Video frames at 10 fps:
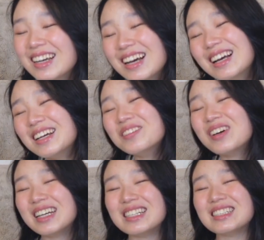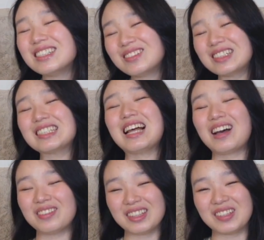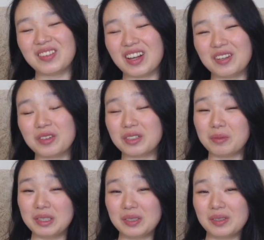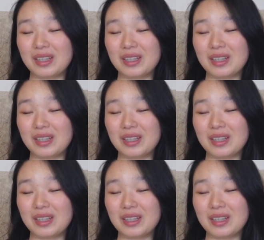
And my essay was laughing about it with me too.